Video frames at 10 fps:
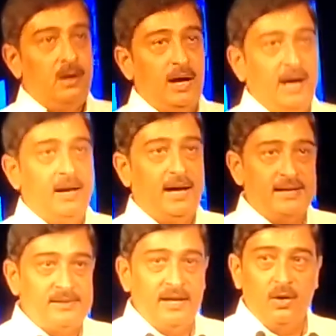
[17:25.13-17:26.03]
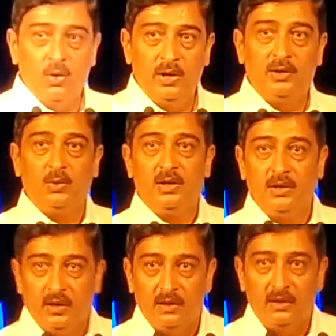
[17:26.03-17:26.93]
and as they go into a
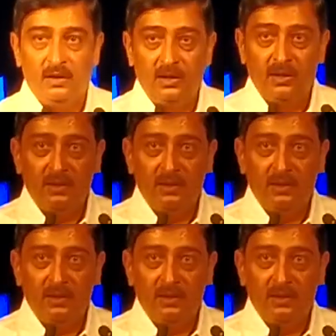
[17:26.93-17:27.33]
turn,